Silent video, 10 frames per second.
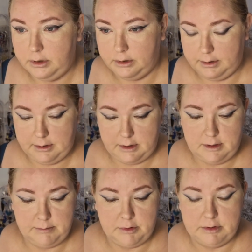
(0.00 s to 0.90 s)
And then
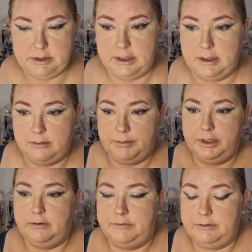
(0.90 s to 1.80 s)
I'm gonna take a bit
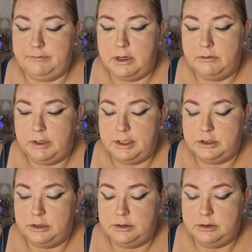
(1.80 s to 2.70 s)
of the
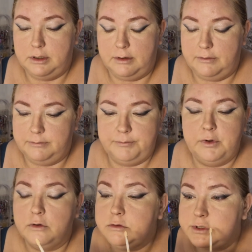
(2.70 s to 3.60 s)
foundation,
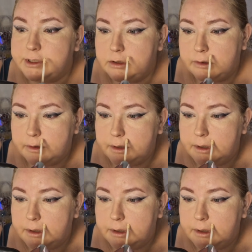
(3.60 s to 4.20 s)
concealer in